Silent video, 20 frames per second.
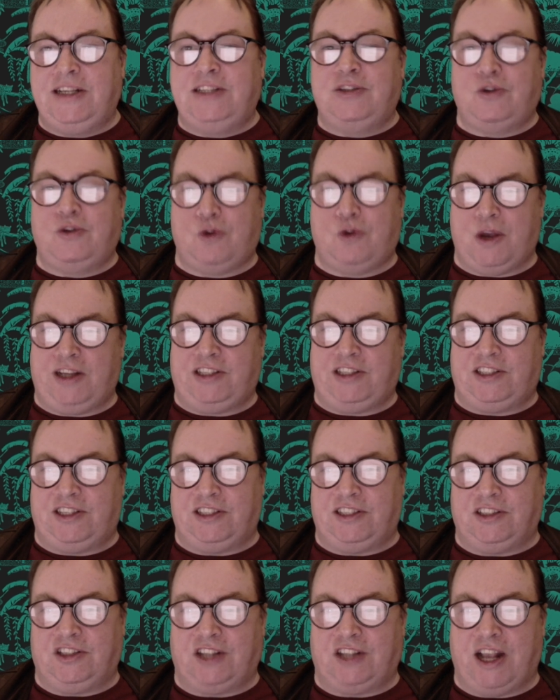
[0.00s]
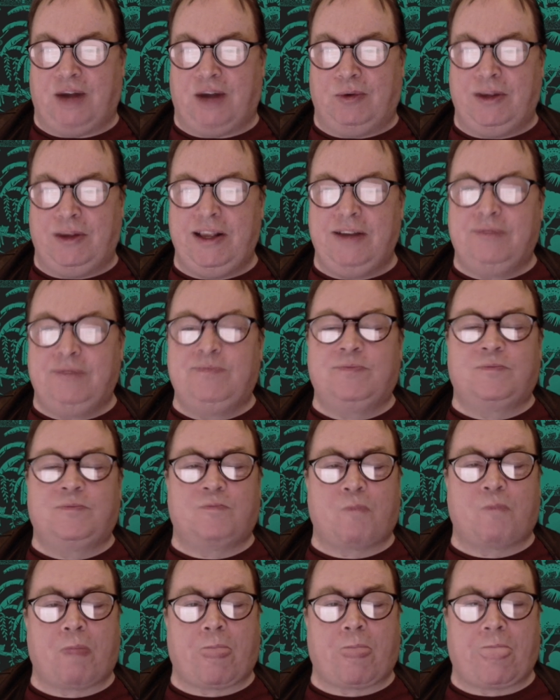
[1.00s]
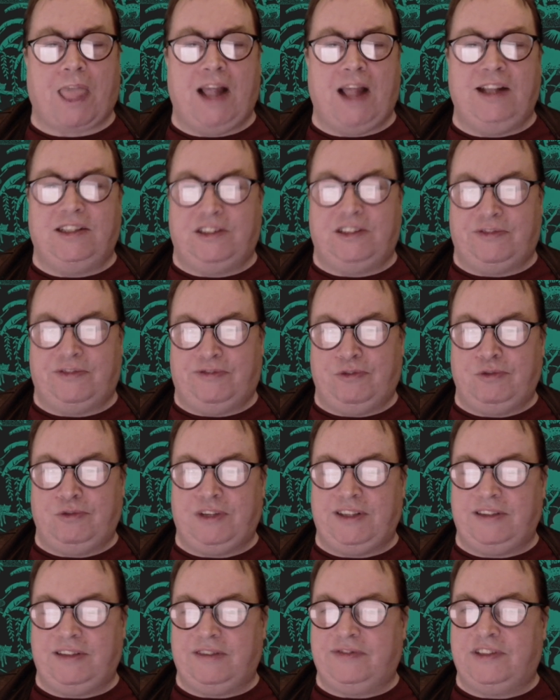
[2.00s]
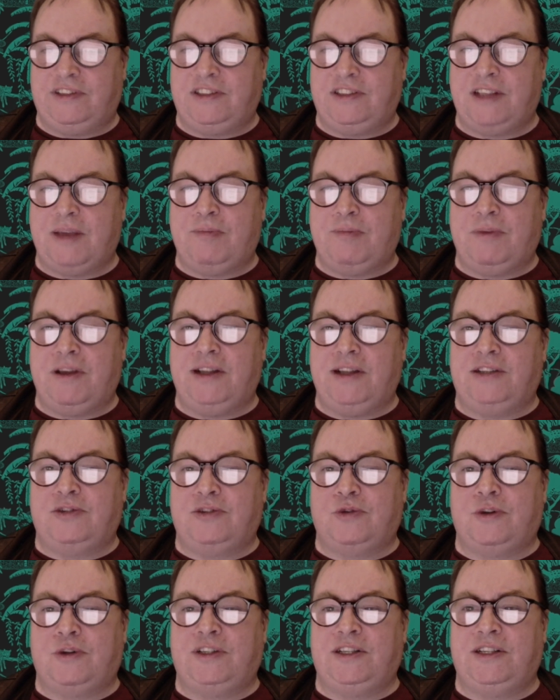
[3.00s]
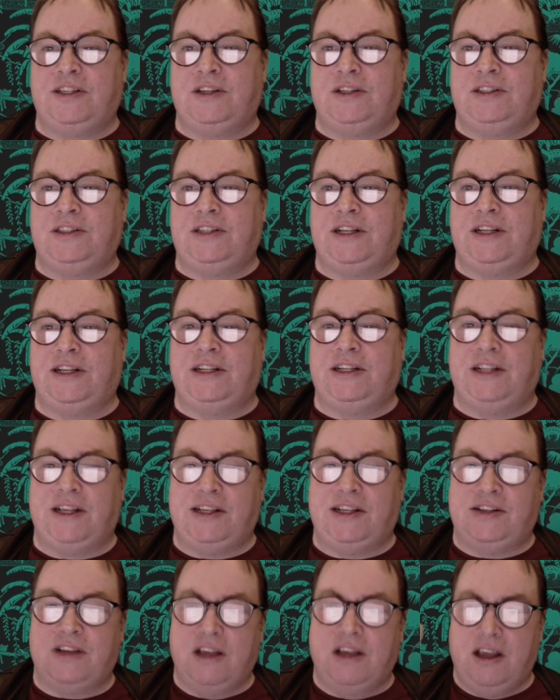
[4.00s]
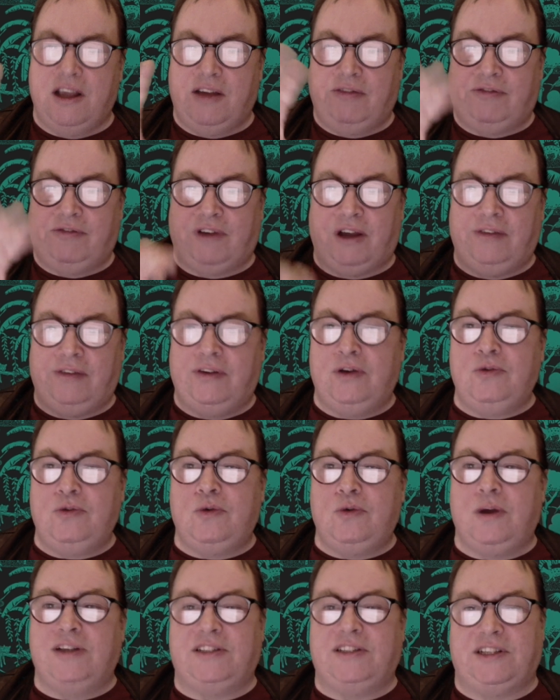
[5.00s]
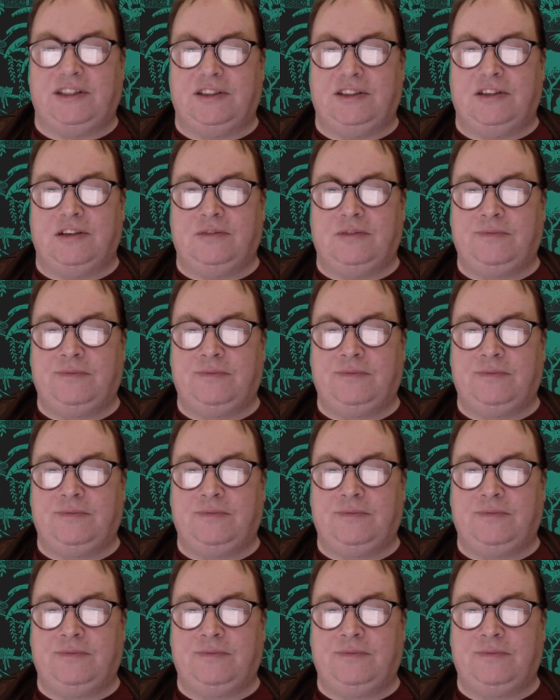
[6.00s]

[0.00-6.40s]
question, shall we? It's the 14th of December, it's 2019, and here's five old questions.